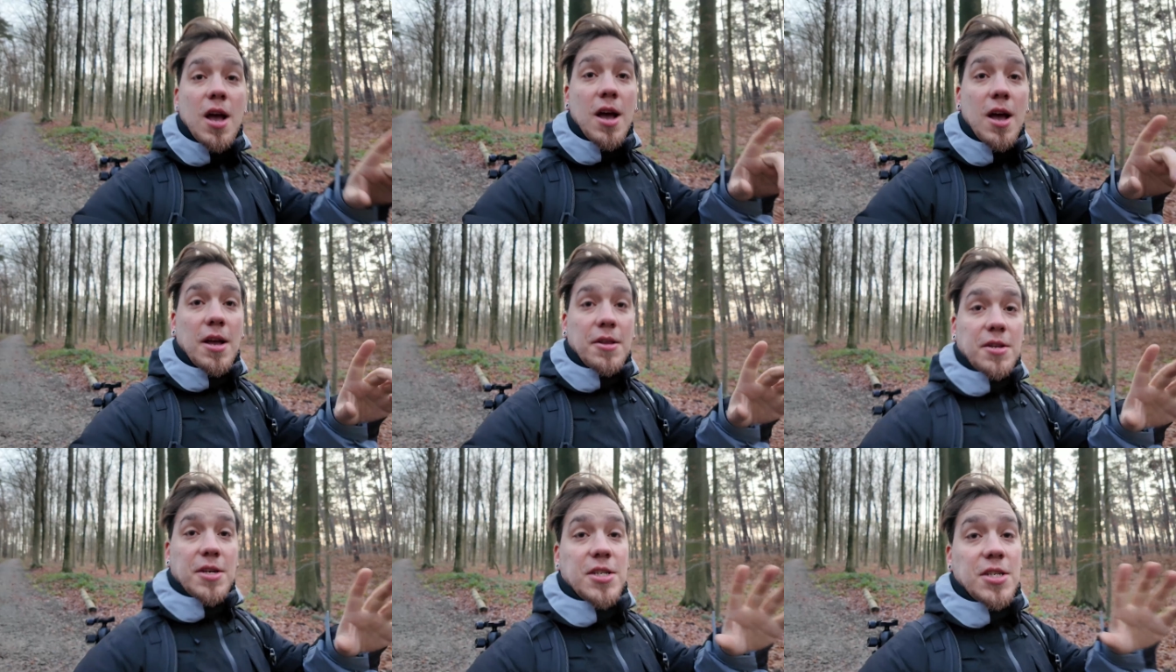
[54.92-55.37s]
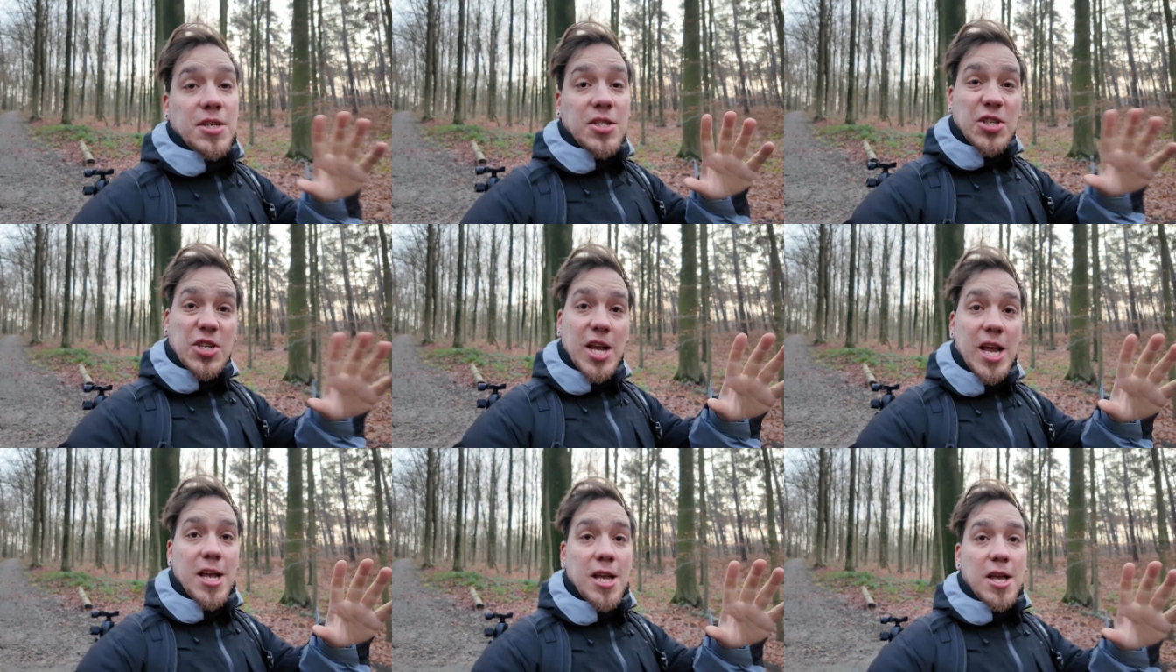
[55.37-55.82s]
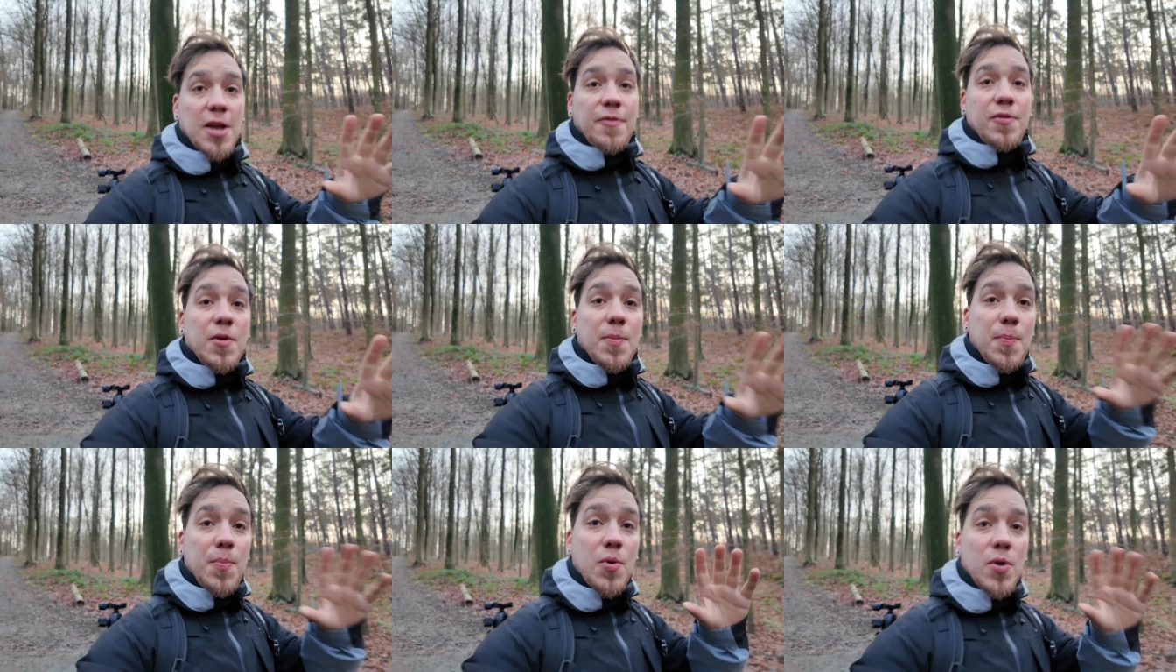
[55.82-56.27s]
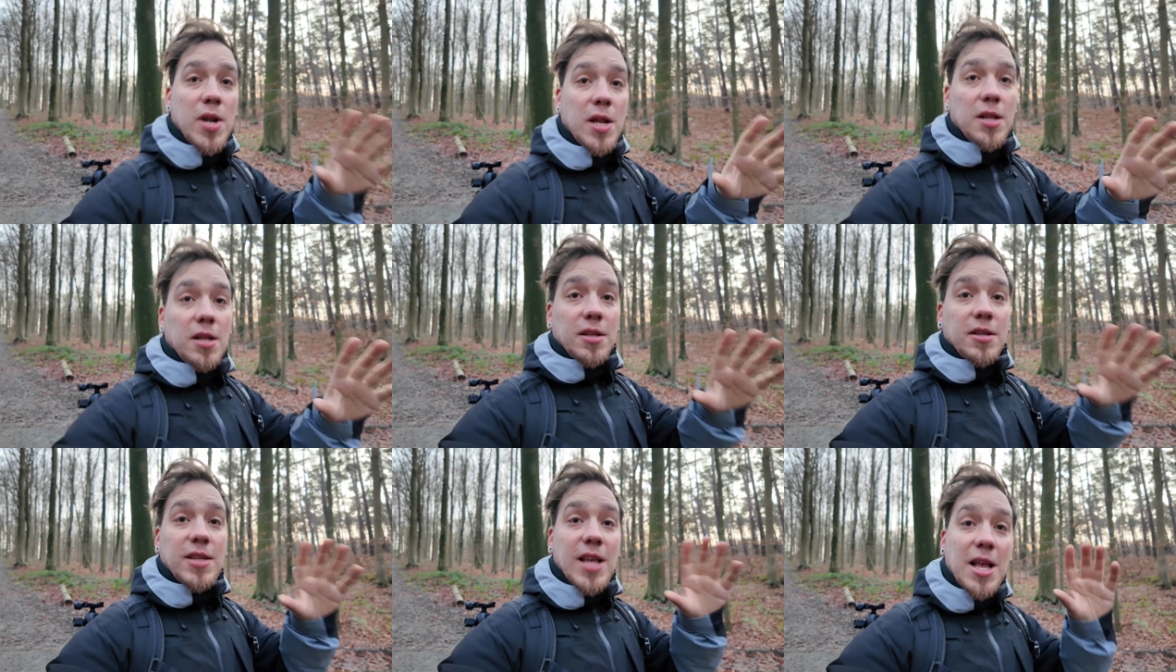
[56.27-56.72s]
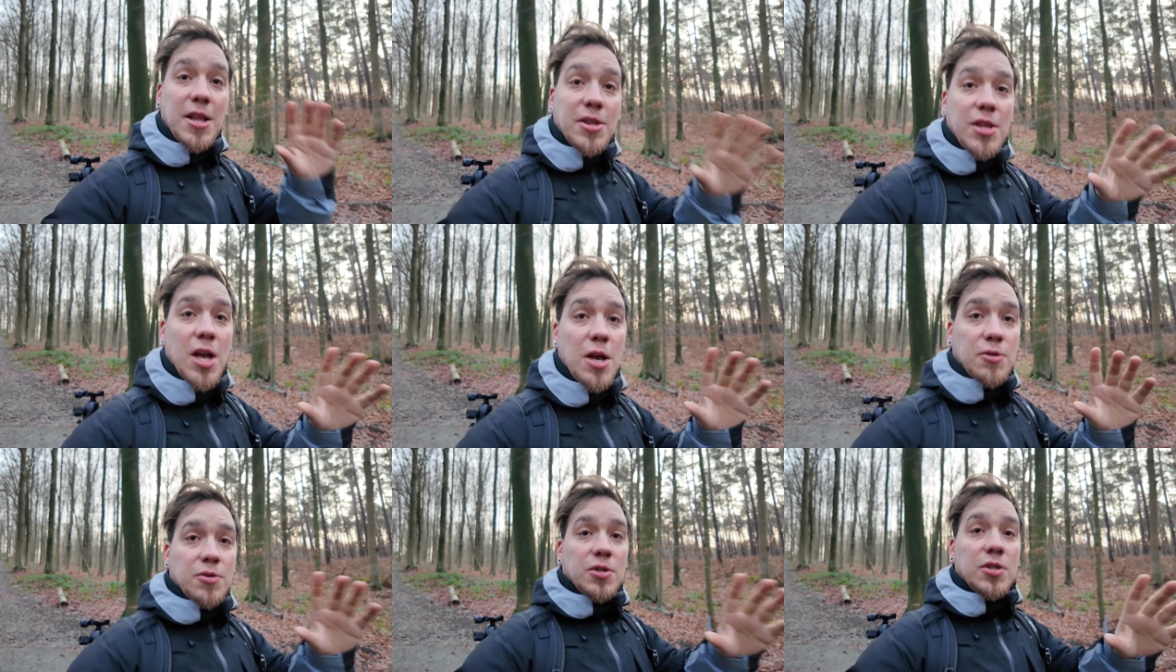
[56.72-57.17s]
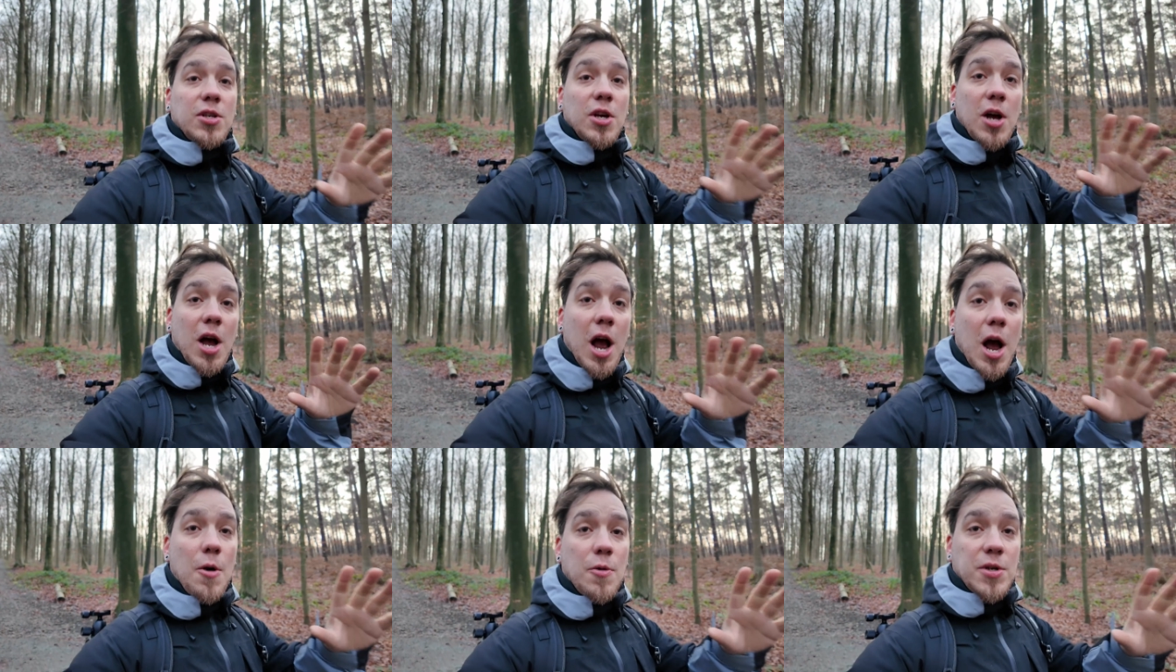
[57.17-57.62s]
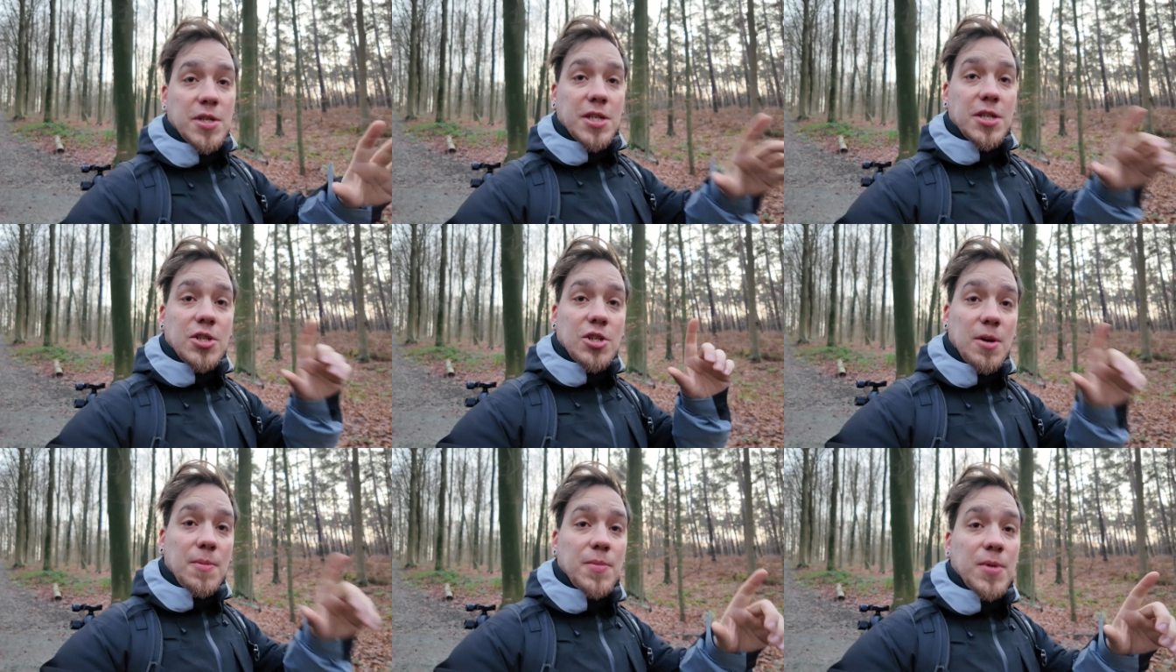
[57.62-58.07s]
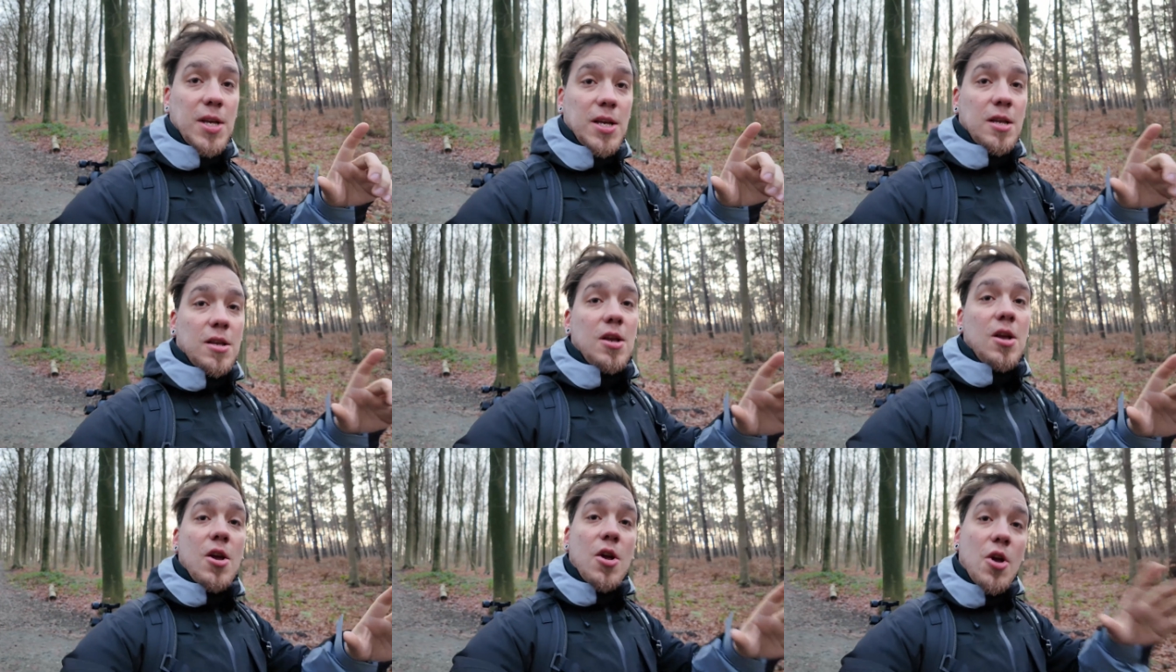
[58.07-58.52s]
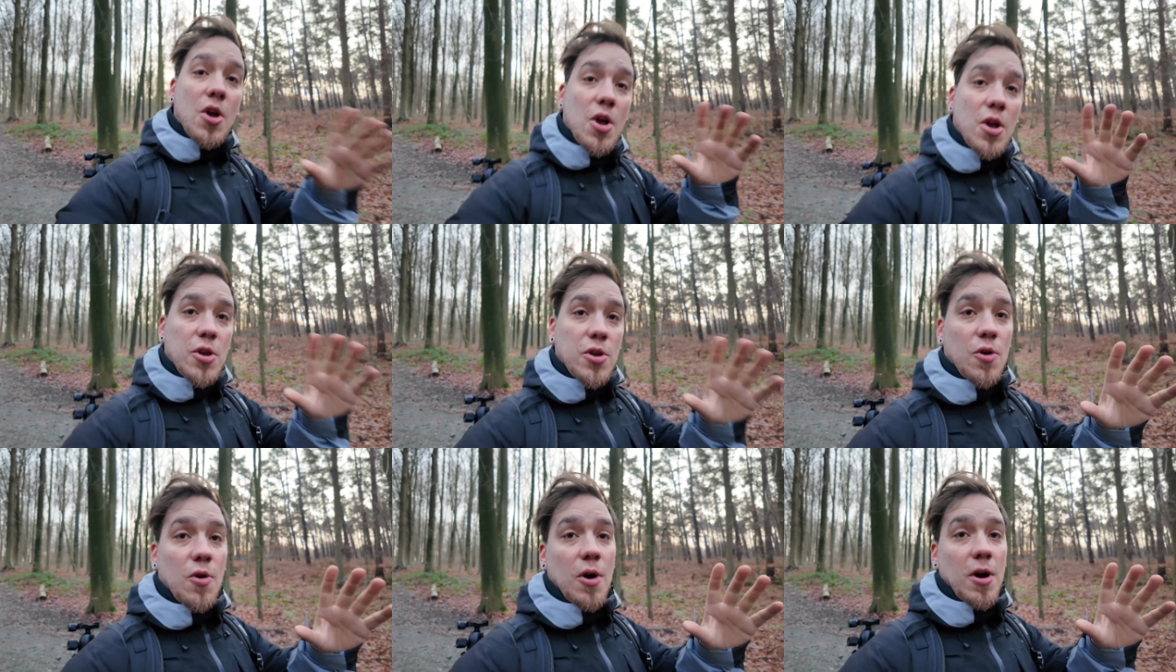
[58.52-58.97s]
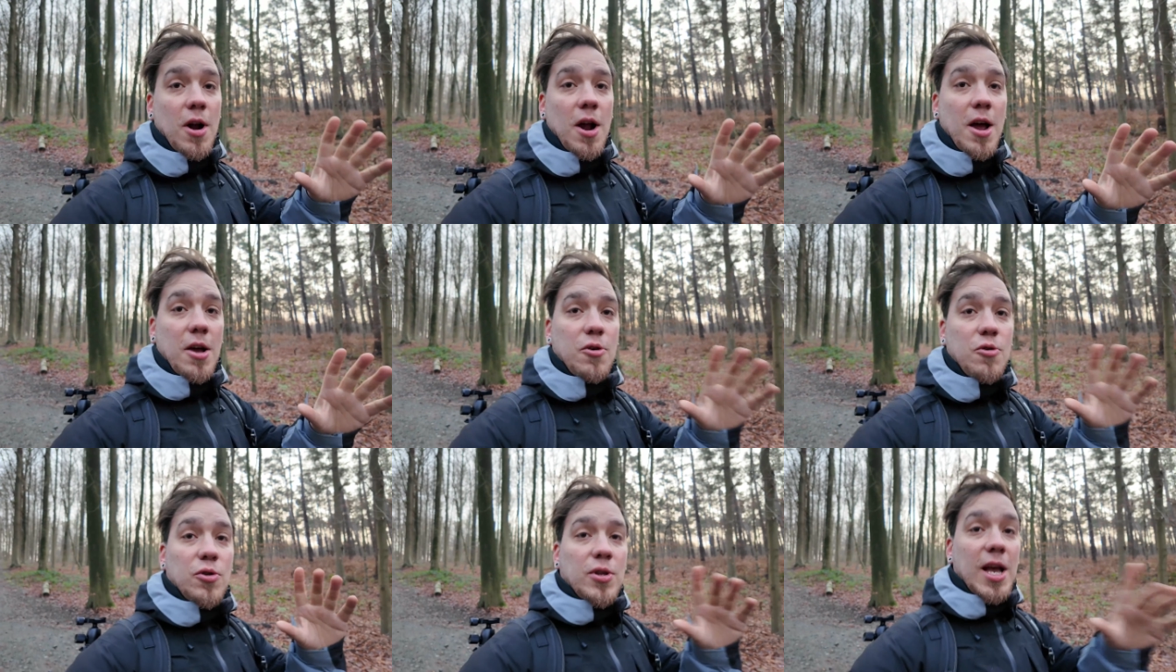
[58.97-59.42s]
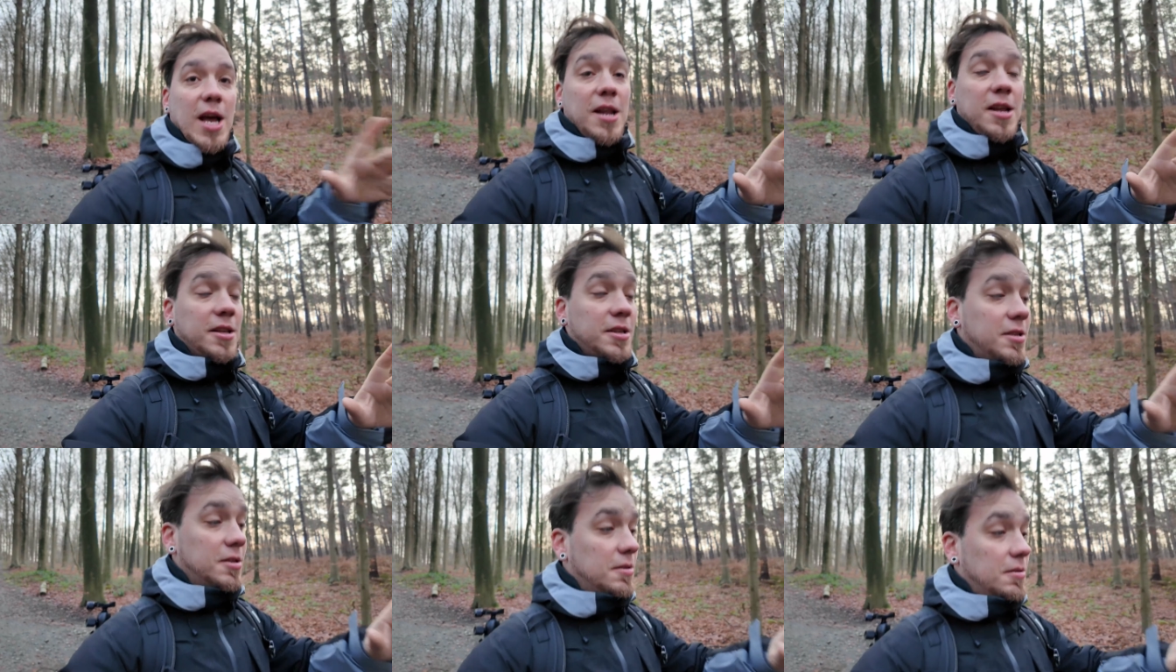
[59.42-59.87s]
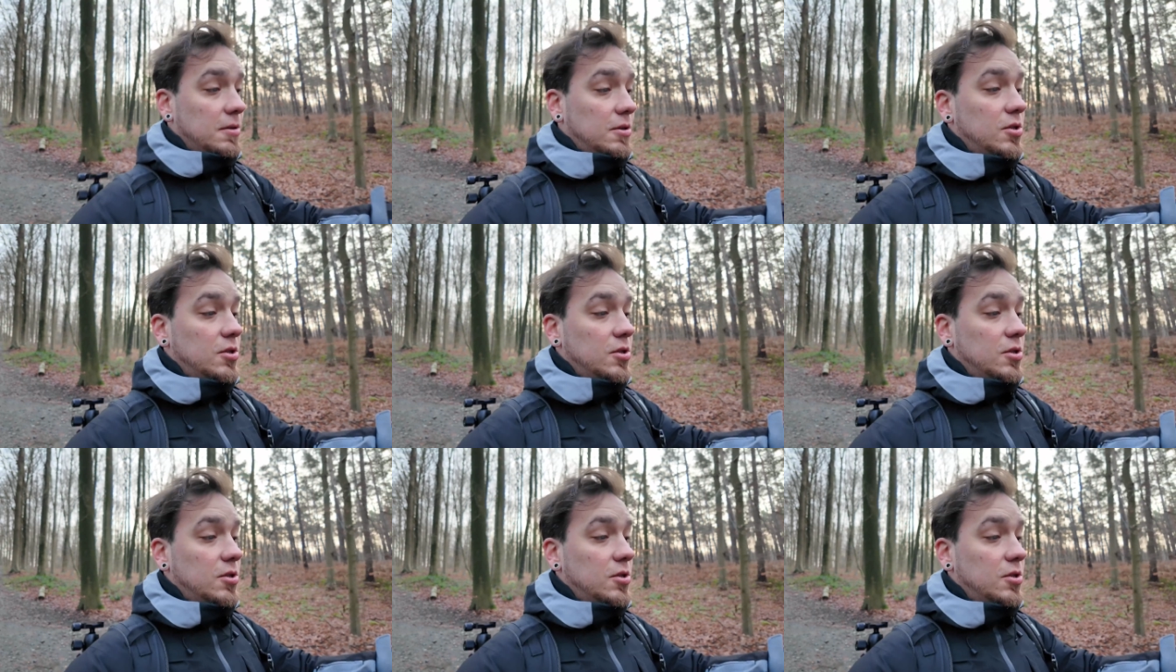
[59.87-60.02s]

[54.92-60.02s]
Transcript: There's a saying, if you put in 10,000 hours in something, you're good at it.